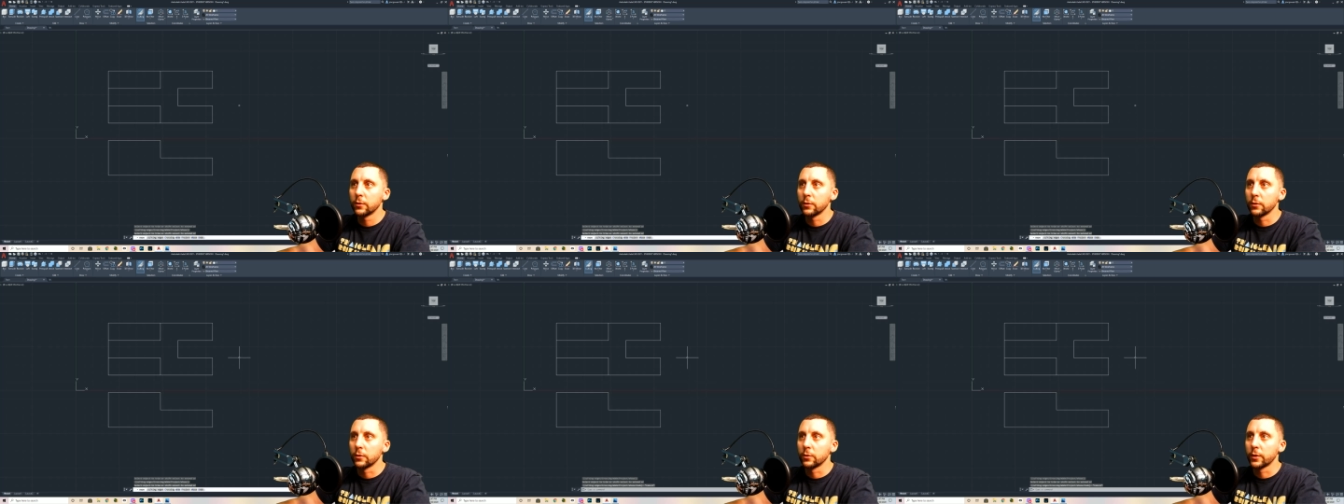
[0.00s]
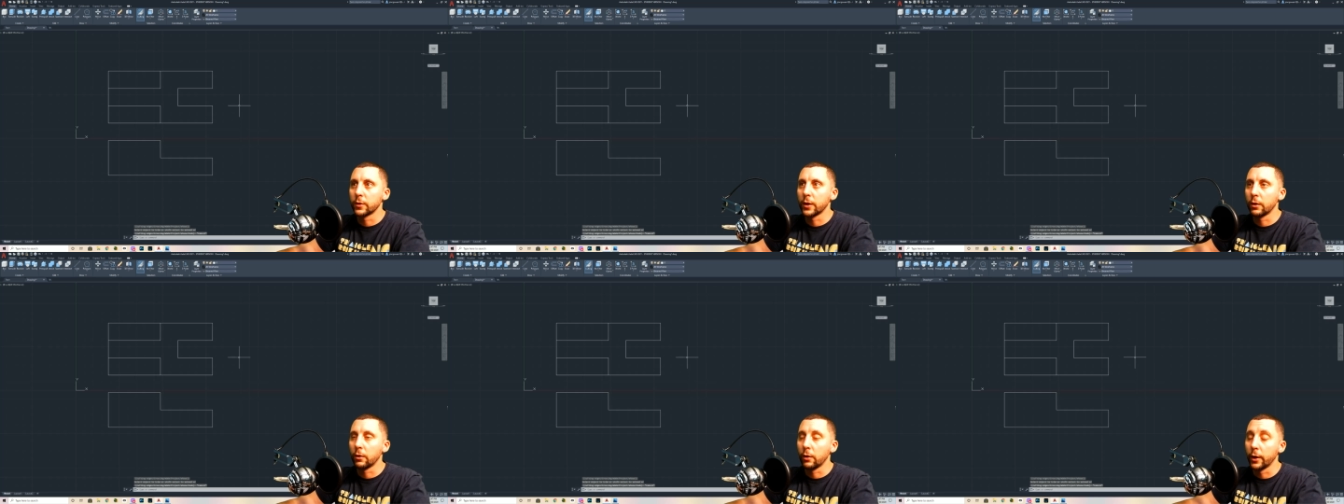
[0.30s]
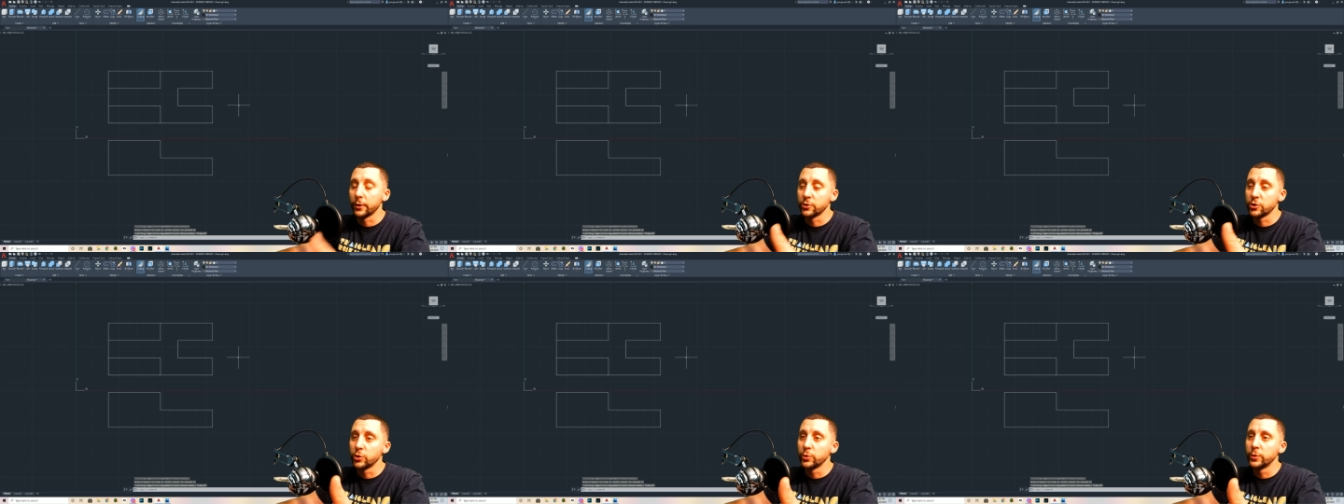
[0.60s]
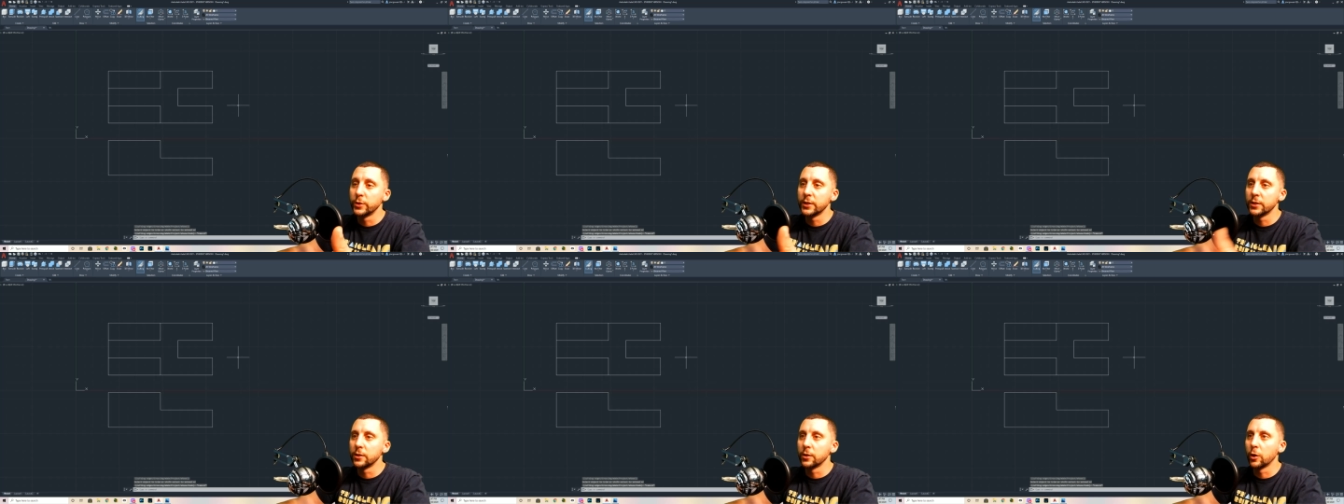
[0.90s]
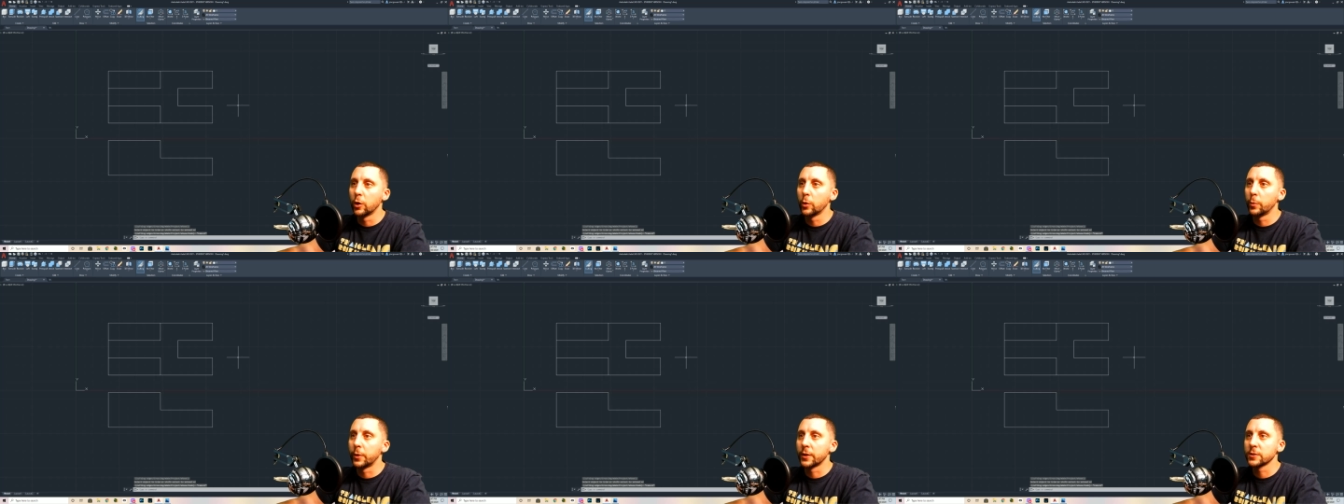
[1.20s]
okay or I do need the
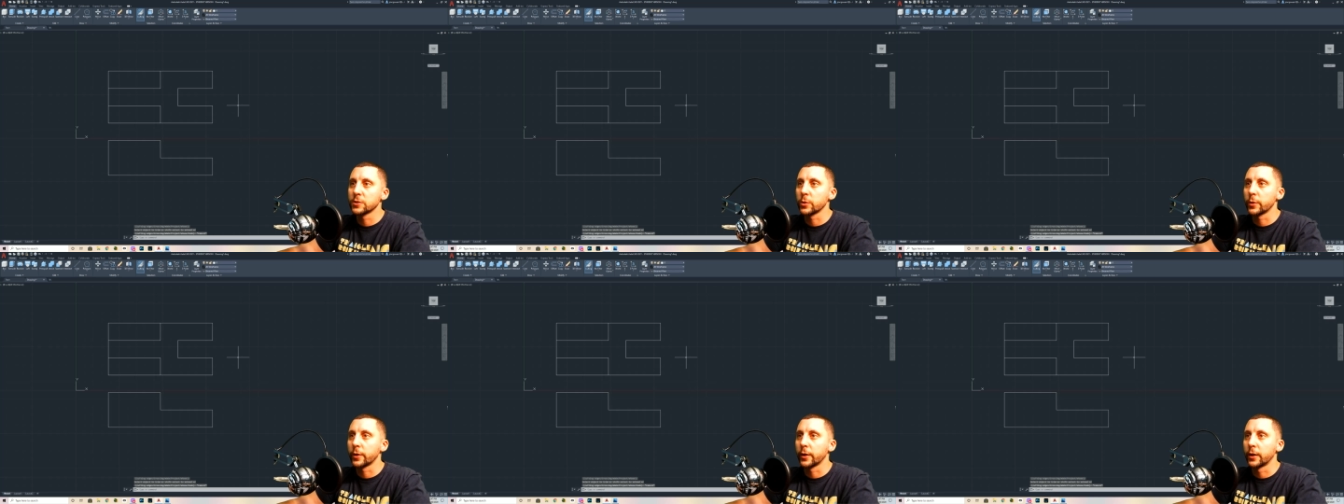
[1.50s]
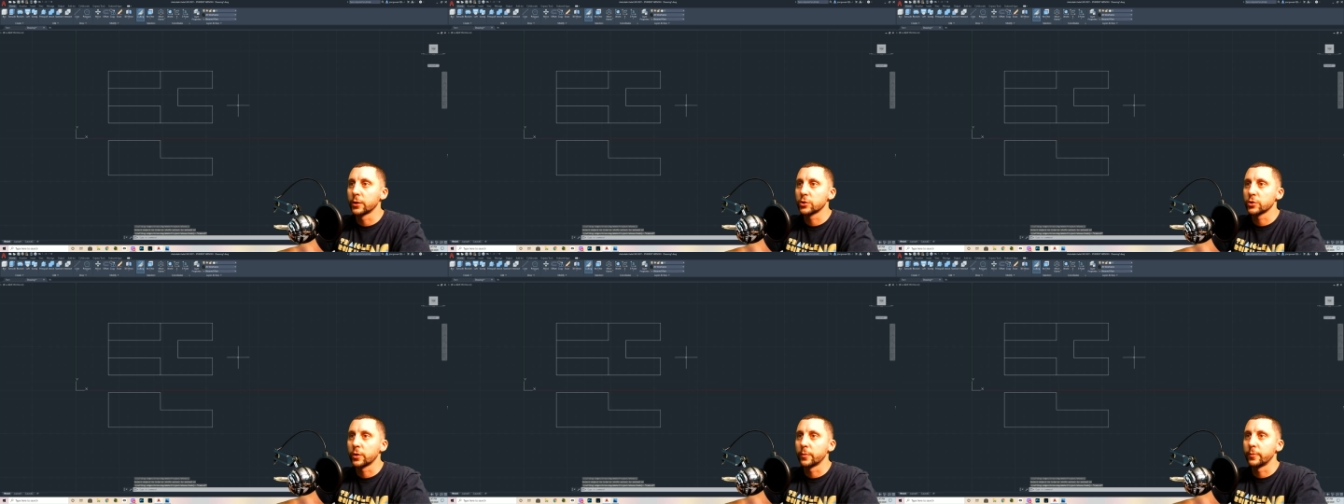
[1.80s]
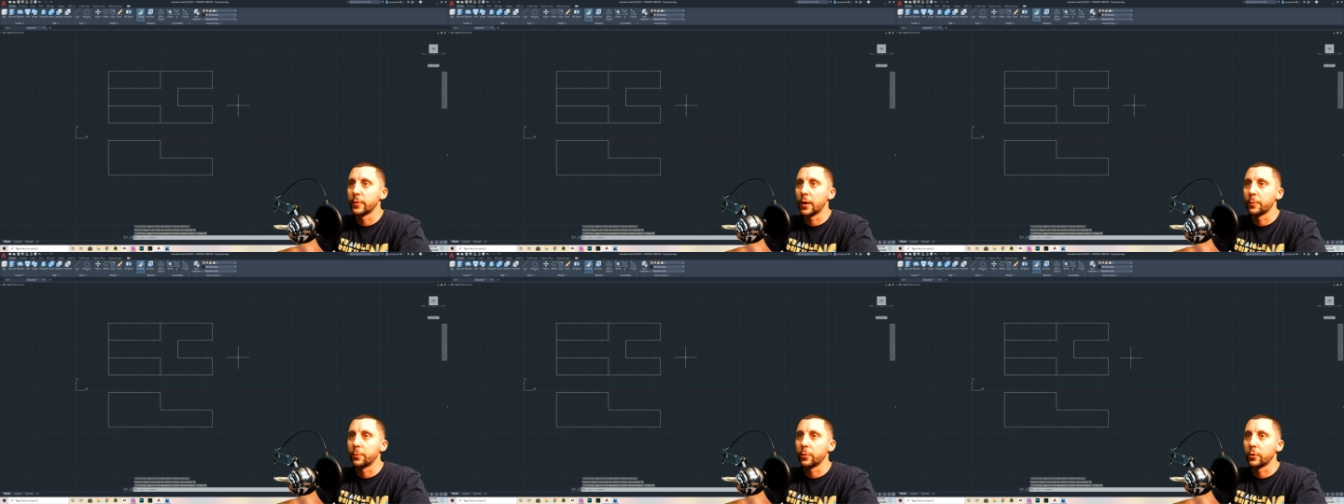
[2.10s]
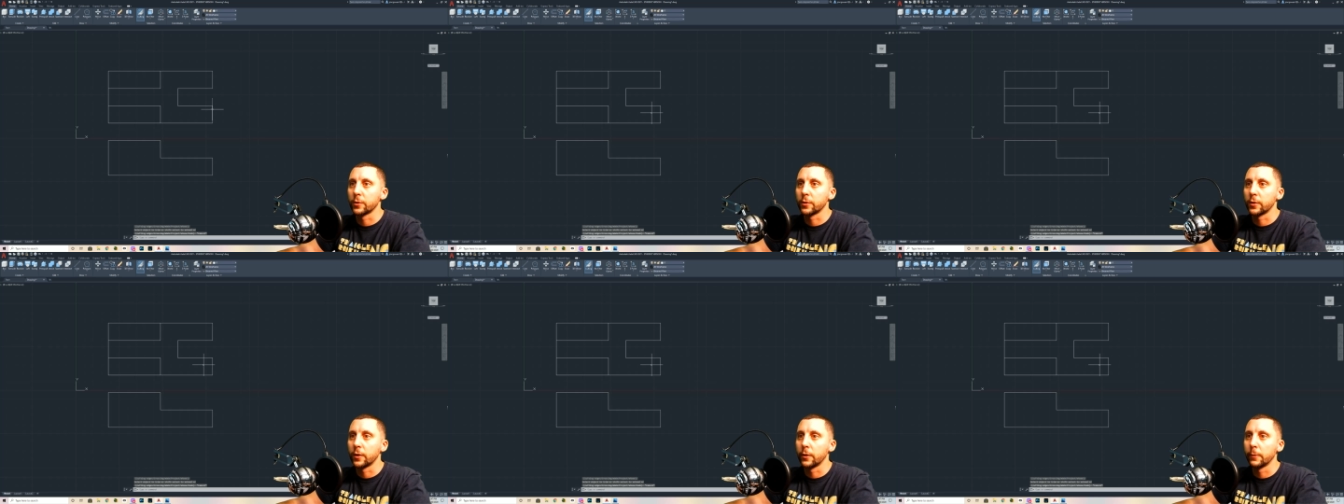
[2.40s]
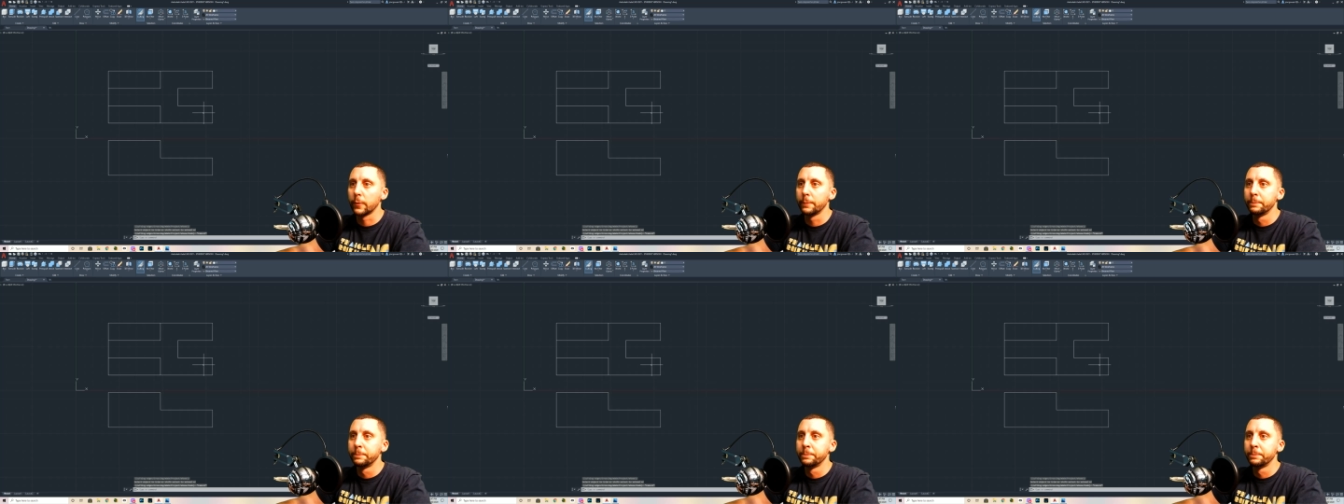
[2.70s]
opening so I got to trim that part there